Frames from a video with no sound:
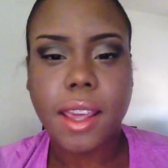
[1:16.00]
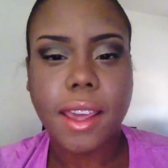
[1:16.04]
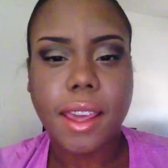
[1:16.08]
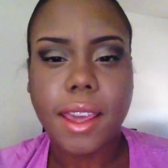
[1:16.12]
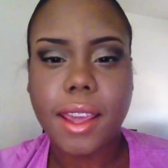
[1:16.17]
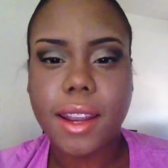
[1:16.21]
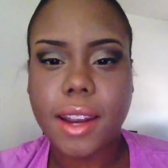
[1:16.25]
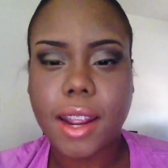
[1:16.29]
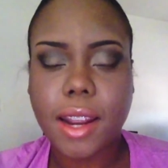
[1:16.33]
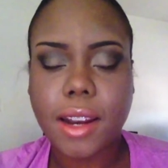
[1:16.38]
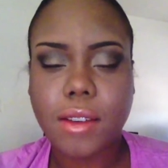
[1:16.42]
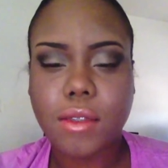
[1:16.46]

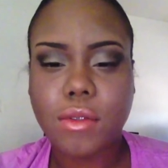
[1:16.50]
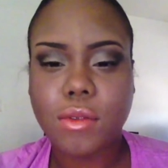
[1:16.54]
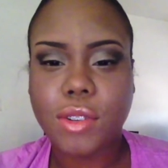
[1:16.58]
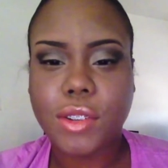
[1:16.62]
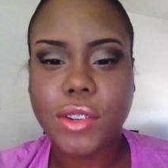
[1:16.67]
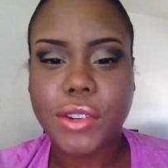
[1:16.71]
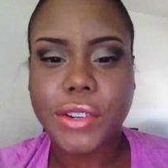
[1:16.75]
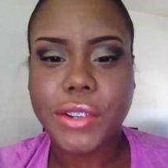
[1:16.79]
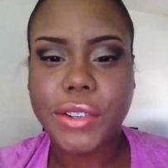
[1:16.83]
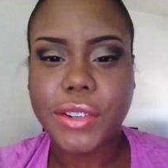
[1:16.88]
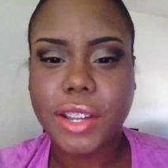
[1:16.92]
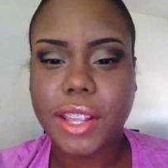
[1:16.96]
and I don't
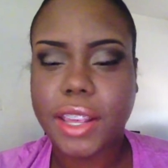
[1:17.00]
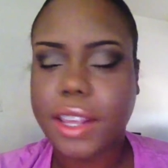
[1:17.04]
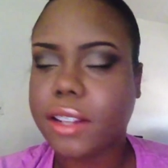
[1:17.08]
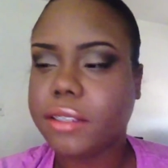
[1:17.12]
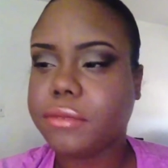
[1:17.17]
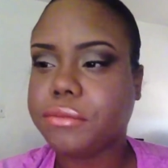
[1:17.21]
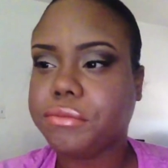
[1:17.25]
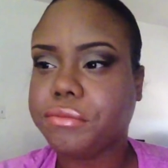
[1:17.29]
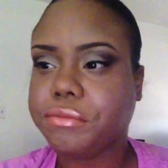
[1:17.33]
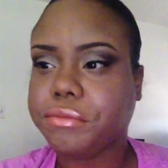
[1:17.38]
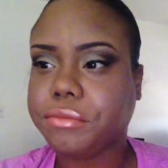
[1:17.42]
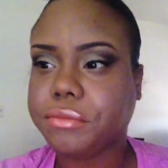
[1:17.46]
want to do that.
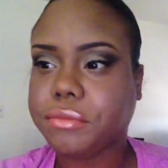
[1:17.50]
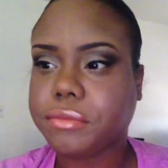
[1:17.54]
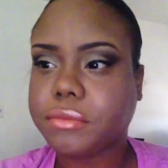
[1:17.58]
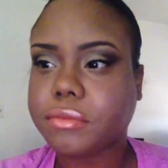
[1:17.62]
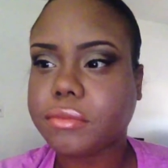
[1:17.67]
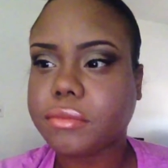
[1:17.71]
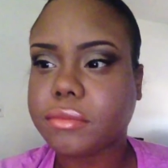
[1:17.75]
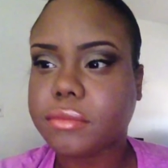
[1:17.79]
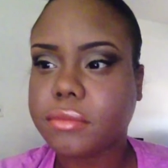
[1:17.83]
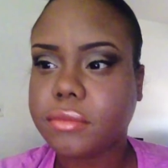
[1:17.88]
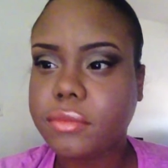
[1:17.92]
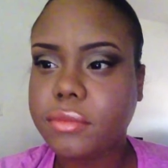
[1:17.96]

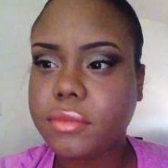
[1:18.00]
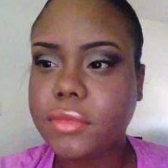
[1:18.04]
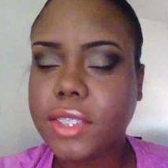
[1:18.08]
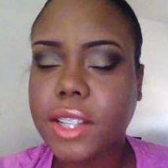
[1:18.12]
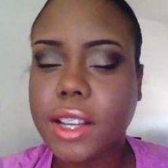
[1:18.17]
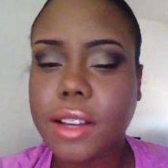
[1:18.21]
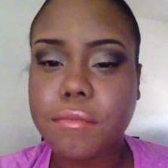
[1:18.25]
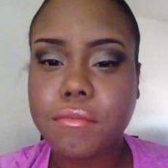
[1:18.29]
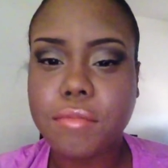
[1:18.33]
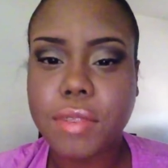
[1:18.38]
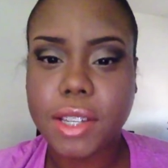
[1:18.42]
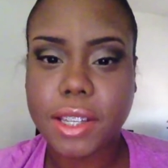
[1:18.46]

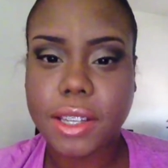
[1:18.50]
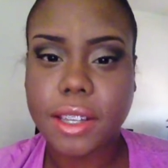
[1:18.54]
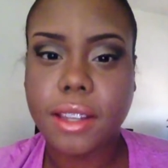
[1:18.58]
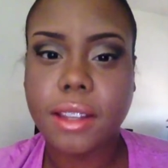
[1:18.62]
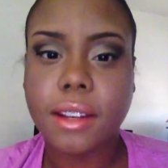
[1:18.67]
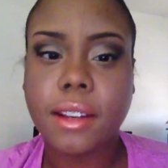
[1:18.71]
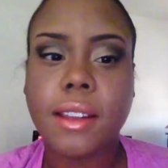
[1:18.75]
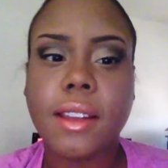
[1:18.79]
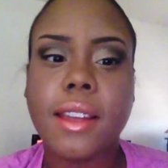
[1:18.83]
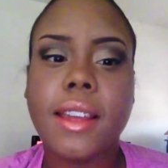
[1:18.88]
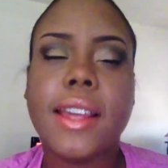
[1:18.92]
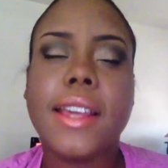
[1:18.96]
But
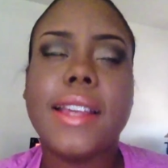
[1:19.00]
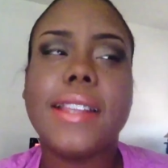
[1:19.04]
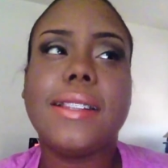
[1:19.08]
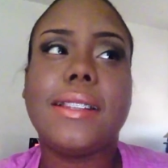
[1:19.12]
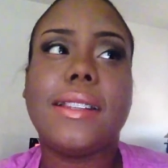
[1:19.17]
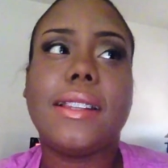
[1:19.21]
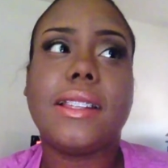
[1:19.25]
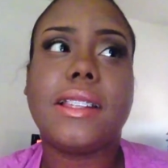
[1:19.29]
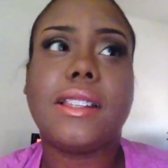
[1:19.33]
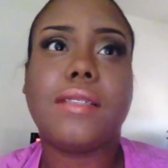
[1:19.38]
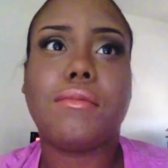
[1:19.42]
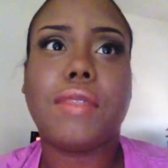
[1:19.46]

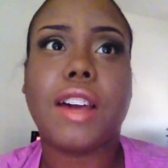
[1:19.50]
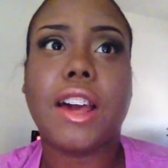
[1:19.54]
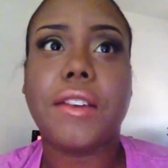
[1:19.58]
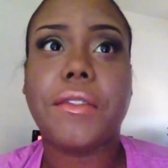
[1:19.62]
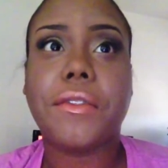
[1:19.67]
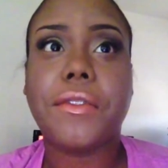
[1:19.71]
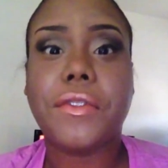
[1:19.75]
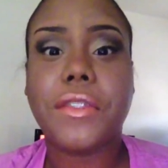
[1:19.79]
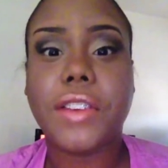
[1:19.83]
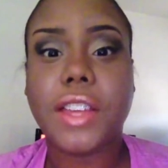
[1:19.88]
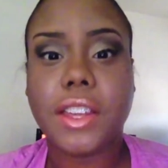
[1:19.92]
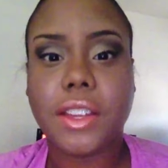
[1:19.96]
since my
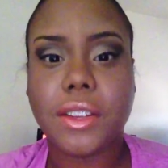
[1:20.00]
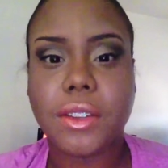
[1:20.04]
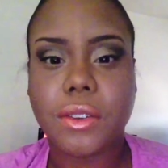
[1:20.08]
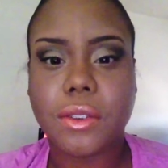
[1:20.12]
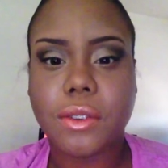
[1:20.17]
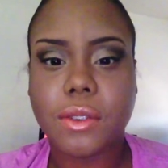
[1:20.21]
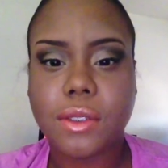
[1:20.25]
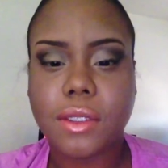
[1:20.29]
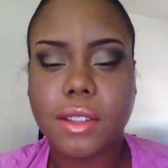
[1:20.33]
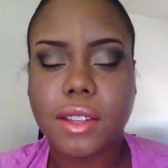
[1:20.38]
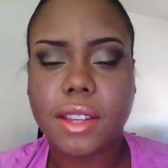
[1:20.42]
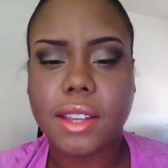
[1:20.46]

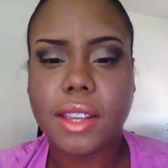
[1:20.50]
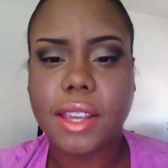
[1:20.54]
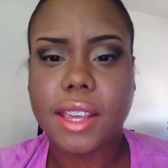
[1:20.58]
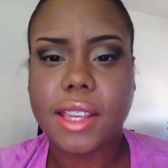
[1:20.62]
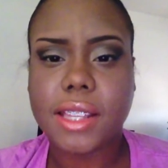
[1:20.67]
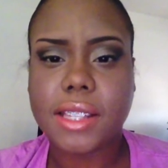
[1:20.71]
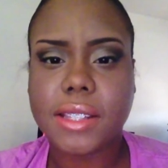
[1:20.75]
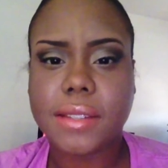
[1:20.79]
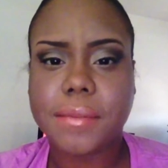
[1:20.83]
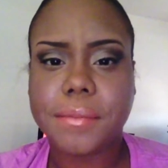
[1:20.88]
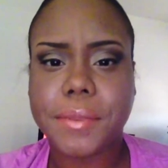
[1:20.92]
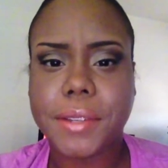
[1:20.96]
feel, it
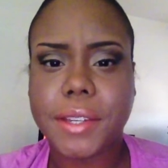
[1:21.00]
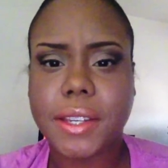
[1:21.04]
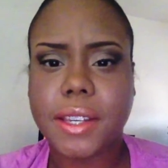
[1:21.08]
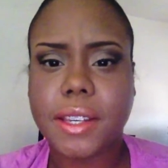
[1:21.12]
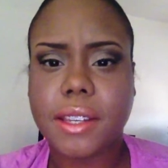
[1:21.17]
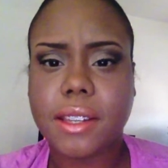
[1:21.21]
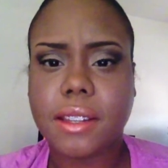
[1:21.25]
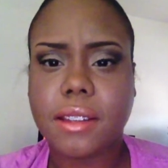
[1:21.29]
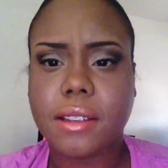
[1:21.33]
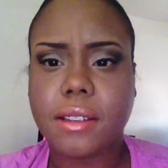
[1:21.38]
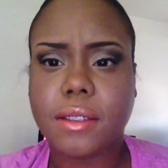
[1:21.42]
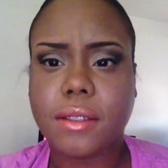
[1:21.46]
has
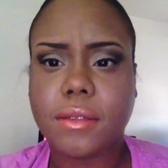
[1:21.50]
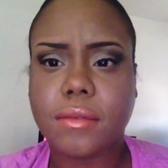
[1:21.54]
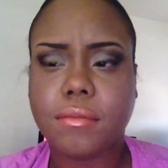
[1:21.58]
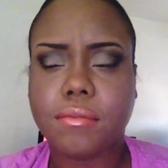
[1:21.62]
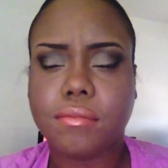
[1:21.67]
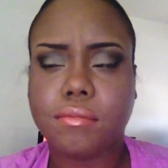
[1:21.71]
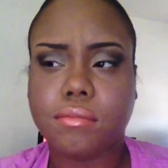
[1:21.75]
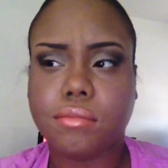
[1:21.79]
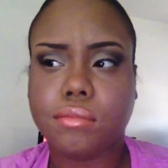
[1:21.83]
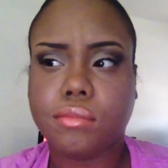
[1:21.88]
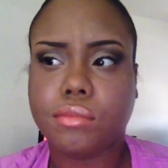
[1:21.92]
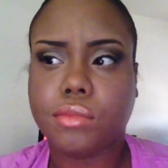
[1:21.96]
been
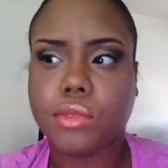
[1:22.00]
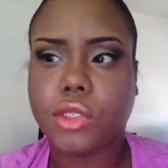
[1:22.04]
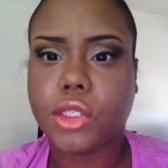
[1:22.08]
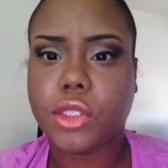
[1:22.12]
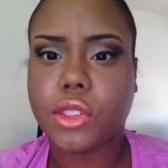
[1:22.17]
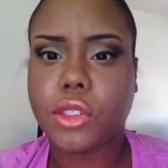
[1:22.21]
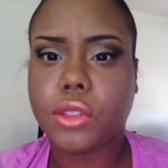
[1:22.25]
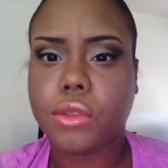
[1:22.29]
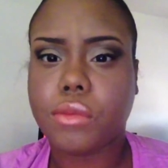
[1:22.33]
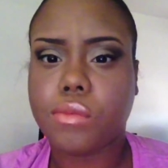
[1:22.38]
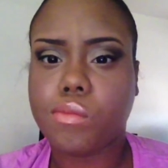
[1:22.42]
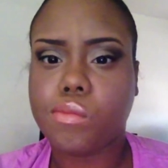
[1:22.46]

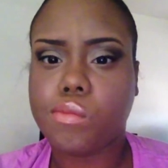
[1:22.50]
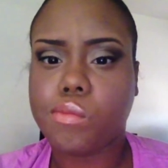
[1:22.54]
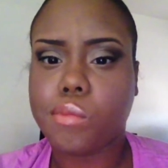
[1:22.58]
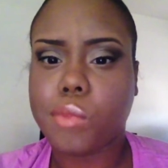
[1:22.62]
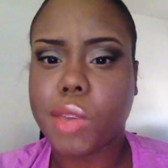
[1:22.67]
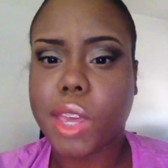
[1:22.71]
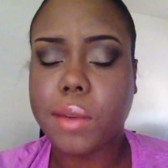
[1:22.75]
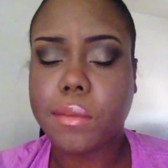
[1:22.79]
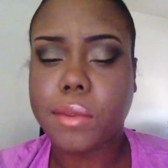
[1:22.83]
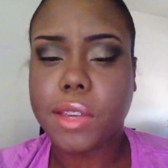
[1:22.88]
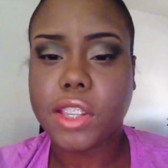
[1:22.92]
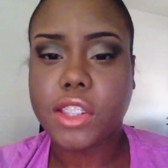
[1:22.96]

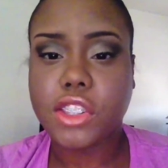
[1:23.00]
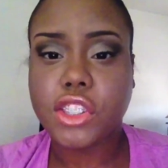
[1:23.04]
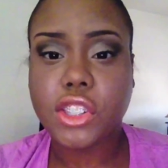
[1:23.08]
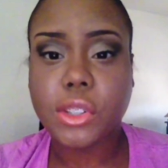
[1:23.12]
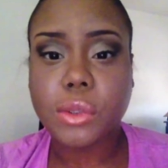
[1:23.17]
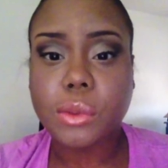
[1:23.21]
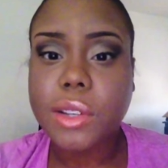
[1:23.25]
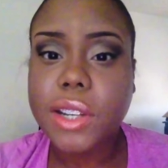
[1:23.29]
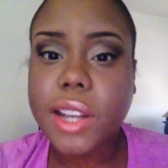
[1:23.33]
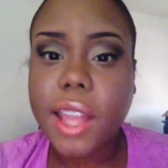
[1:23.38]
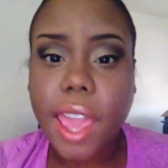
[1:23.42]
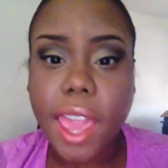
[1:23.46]
maybe
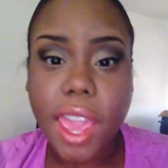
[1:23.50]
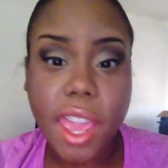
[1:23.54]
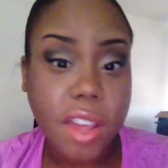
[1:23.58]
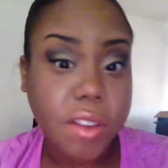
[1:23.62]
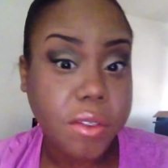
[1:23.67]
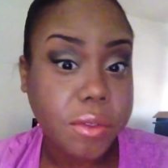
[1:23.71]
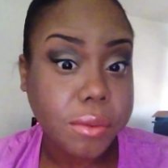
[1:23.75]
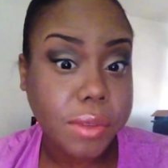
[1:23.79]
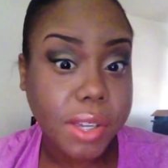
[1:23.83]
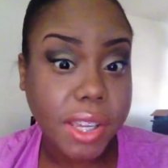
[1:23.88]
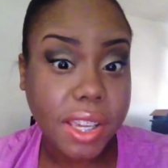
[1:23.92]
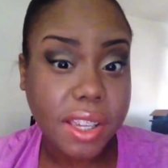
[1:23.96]

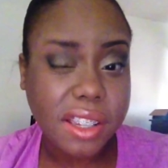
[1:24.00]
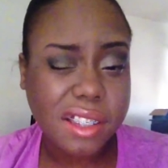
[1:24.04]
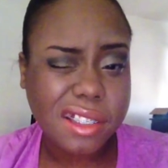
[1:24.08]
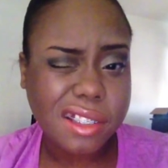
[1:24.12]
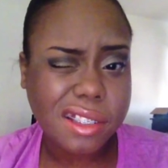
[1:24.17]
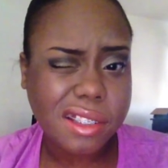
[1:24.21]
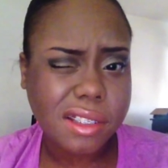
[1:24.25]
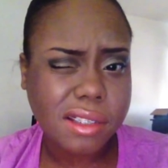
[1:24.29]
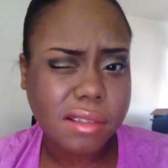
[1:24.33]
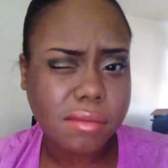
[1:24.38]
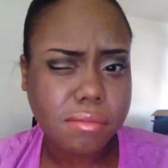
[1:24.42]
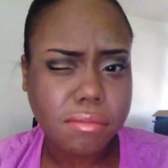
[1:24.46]
2.5 weeks,
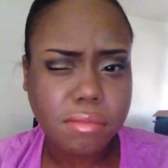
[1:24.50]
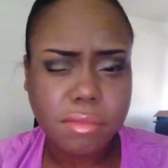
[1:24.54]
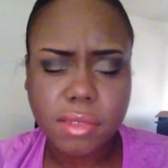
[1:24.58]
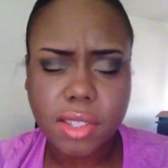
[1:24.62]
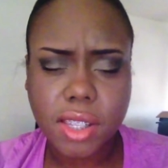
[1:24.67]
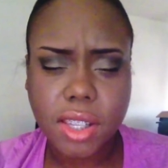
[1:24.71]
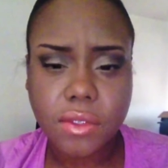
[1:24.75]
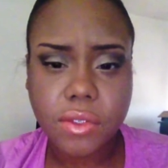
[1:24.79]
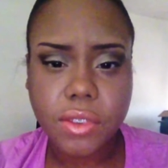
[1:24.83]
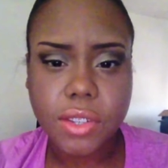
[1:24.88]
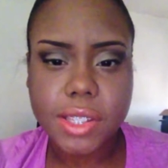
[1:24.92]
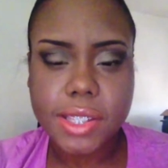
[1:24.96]

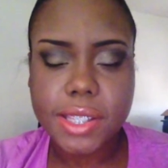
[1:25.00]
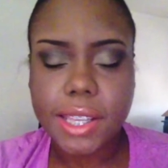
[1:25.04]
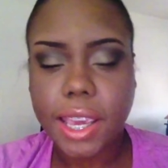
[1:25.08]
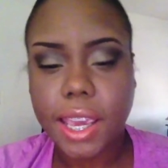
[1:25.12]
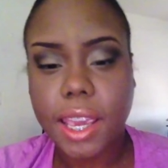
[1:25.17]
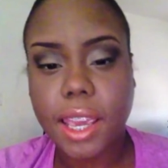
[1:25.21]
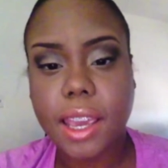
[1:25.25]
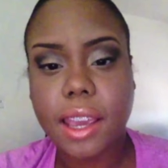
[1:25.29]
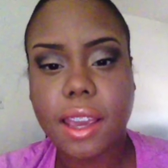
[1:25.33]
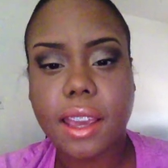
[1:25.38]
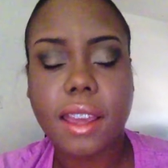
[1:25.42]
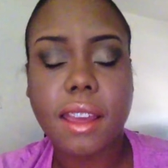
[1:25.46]
give or
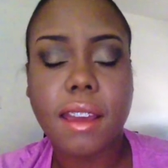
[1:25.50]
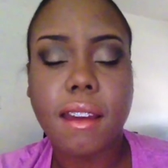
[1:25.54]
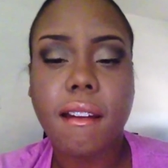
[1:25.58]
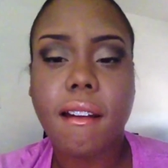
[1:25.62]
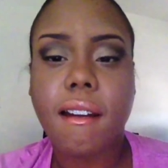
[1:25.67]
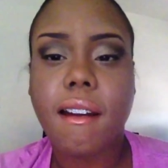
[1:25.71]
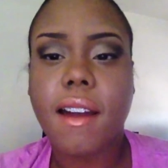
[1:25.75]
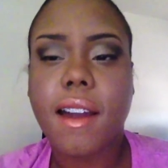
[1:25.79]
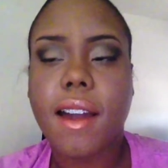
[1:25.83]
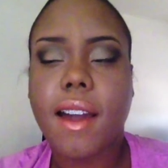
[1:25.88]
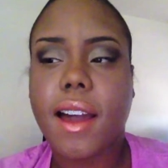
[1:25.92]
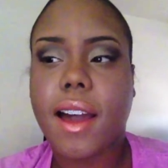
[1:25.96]
take.
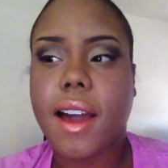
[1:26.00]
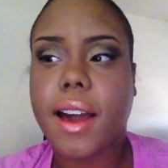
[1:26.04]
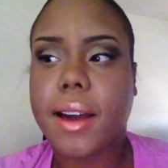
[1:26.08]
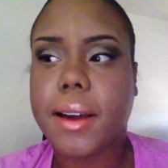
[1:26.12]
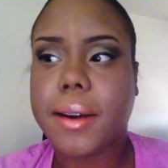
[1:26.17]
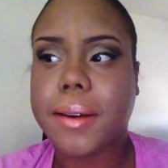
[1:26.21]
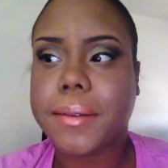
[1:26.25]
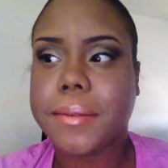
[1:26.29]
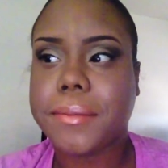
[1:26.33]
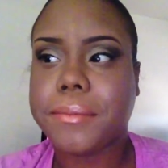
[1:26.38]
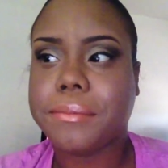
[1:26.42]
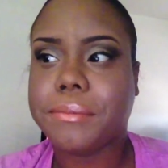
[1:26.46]

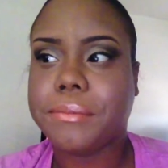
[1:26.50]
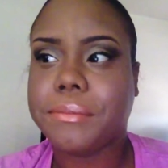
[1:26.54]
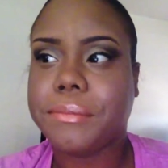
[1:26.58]
I